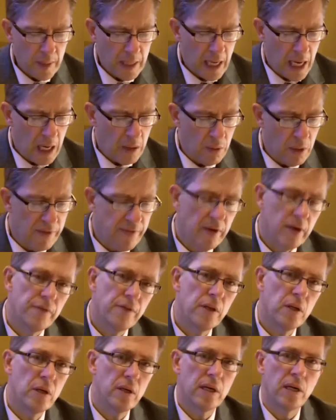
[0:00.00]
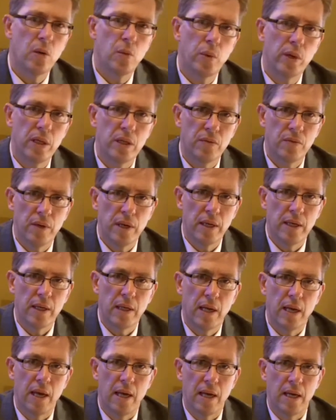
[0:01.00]
However, if you look at Willow
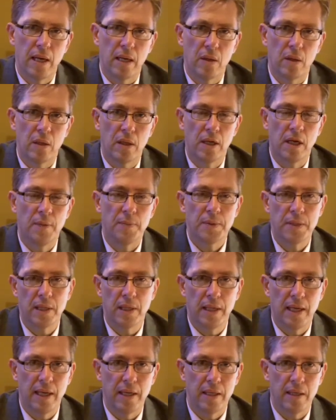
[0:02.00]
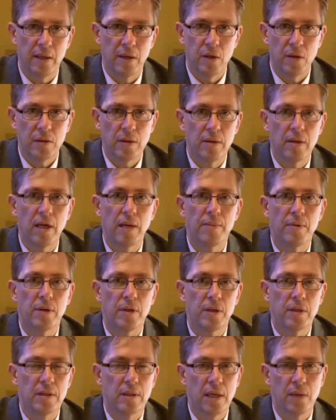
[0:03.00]
Run and Ypsilanti, those are
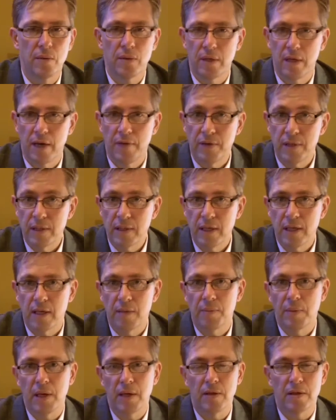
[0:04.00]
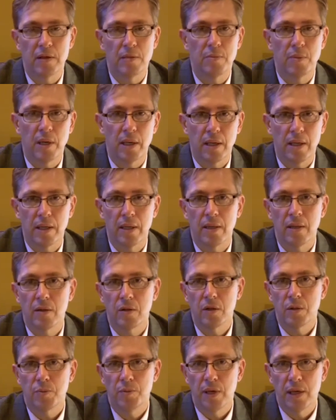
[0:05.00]
neighborhoods that were devastated by this market.
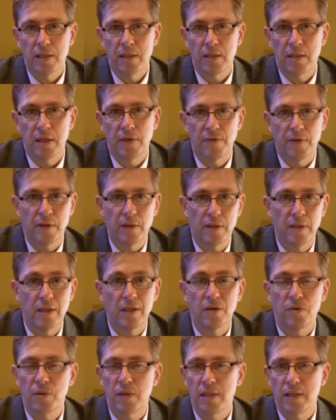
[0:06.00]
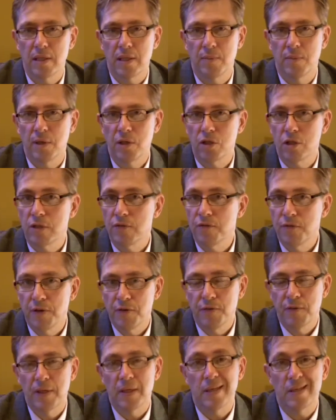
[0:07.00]
Those prices have decreased as much as
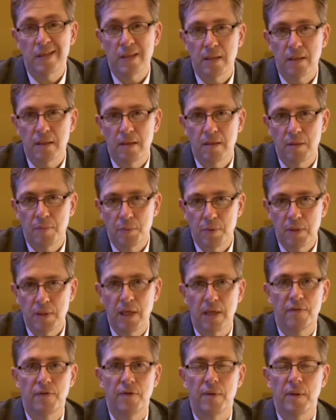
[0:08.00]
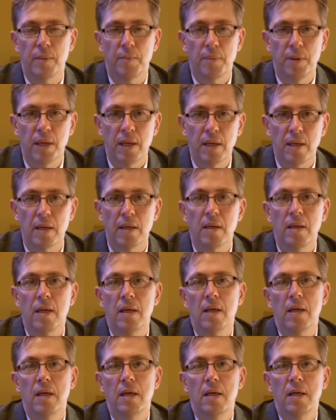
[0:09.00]
50 to 60% from the peak.
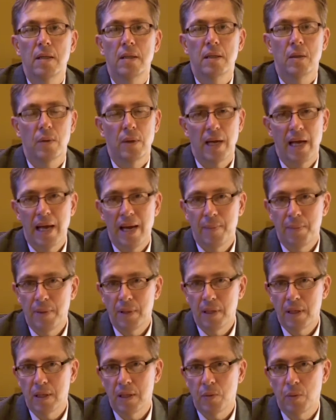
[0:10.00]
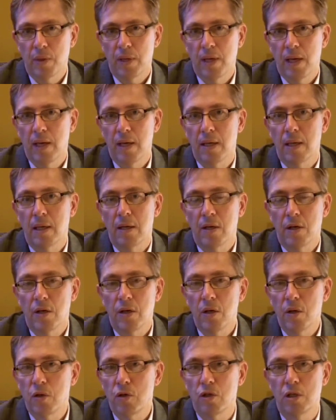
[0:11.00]
So what happened is we had
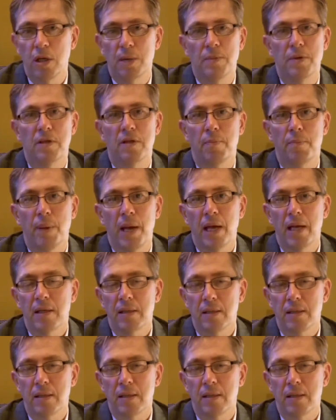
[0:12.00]
huge numbers of bank